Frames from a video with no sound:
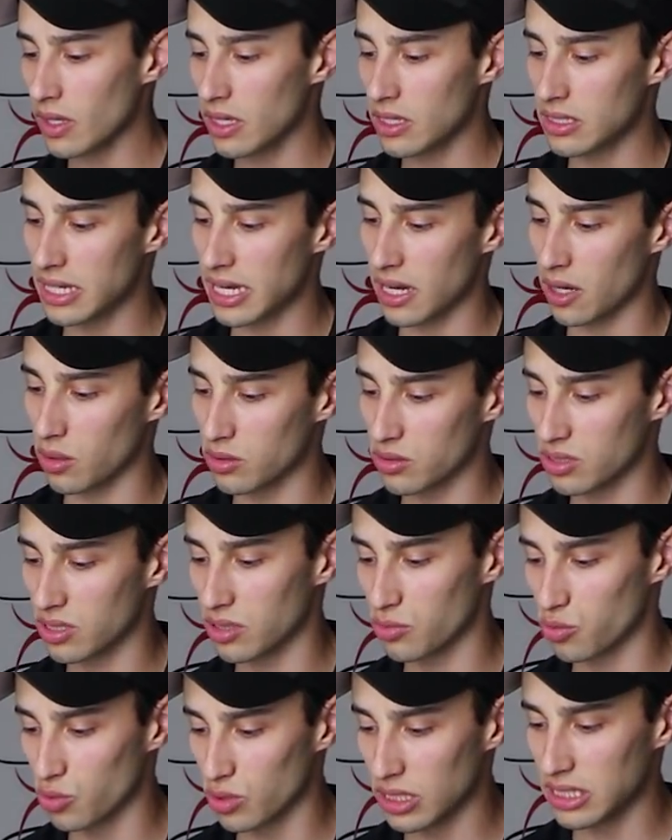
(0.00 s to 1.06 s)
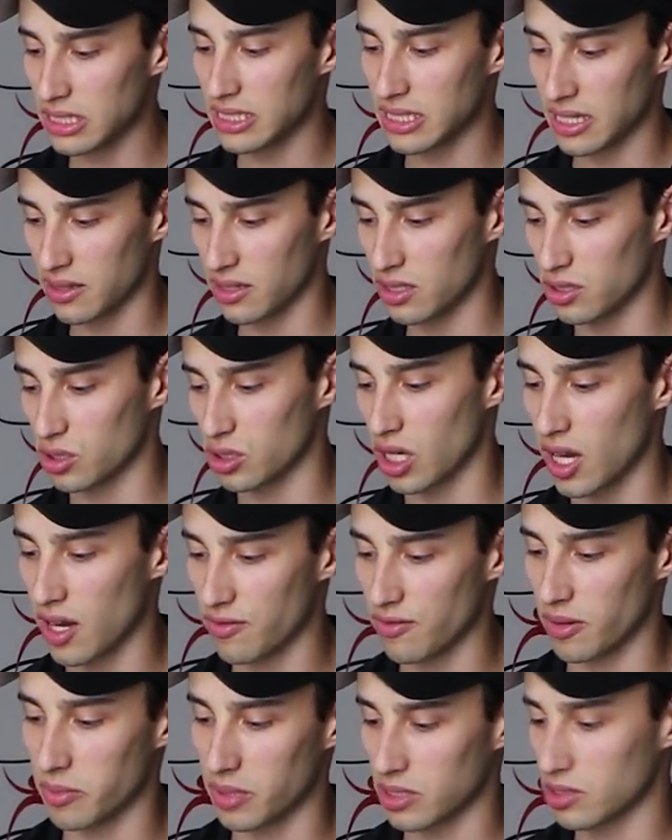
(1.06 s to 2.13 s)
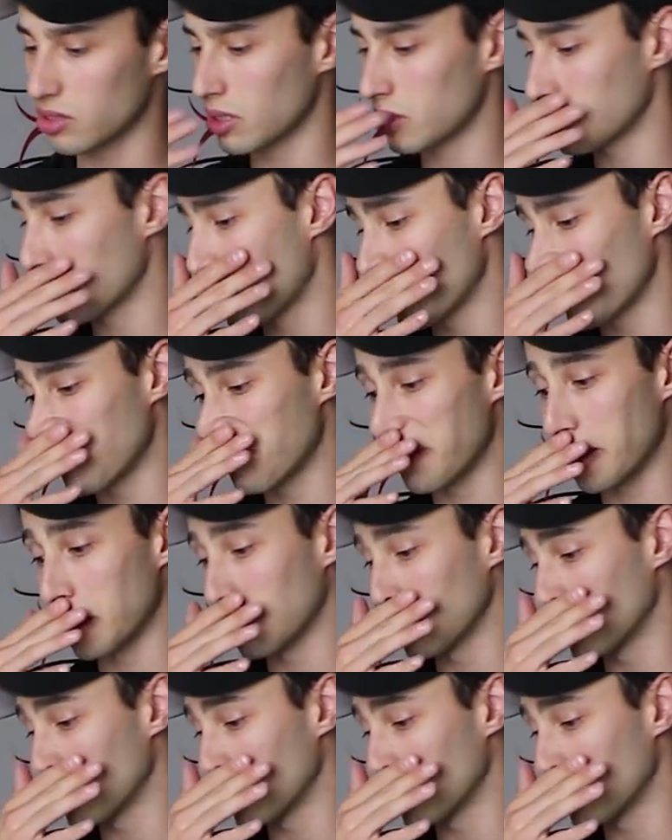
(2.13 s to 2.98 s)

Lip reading: Now, to really kick things off, I'm going to start talking about